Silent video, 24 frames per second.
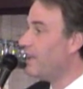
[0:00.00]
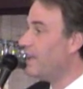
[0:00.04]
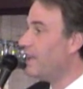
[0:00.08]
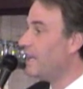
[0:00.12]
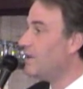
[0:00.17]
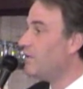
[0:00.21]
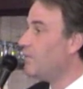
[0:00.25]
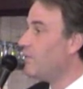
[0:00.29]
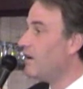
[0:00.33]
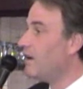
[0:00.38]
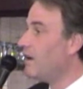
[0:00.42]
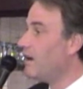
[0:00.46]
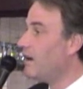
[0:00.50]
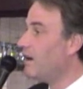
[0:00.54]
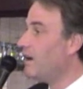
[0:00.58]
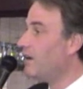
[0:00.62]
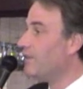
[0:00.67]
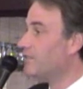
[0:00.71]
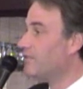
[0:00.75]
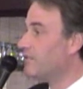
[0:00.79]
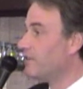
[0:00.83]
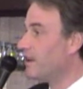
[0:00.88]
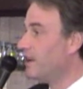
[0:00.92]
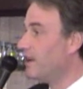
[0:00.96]
anywhere
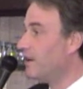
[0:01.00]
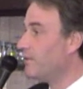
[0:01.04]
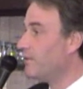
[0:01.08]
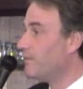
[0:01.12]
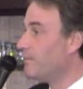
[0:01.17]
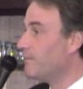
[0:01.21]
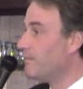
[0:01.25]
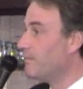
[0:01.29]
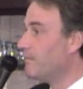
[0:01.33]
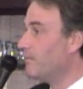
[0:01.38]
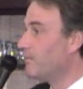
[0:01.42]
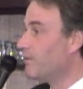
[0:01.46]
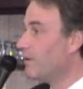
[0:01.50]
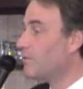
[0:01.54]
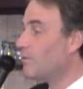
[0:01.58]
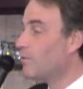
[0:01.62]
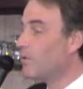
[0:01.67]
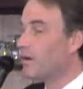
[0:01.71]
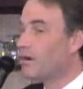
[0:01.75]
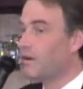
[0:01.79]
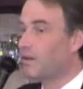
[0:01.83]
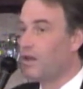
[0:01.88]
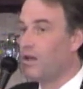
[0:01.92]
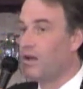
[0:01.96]
else that I would want to
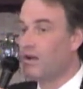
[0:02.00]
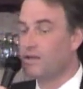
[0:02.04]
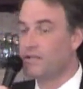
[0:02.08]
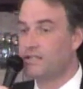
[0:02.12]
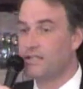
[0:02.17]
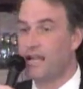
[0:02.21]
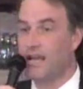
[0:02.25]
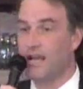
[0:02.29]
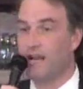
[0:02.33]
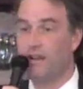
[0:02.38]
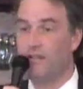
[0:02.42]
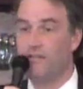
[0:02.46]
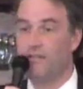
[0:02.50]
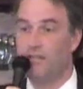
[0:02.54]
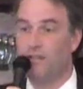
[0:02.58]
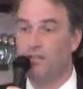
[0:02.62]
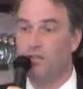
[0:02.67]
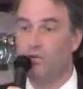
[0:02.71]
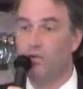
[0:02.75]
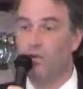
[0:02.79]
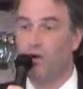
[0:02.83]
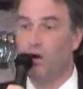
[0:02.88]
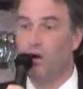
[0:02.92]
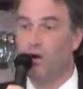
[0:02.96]
work alongside of
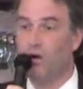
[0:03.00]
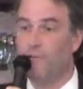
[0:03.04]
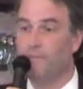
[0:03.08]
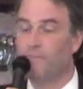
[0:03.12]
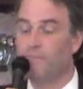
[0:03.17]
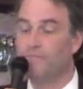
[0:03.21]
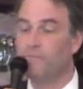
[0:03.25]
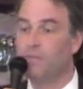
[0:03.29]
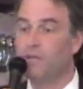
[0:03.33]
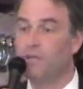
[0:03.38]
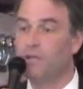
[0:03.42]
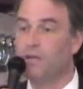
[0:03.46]
than you all.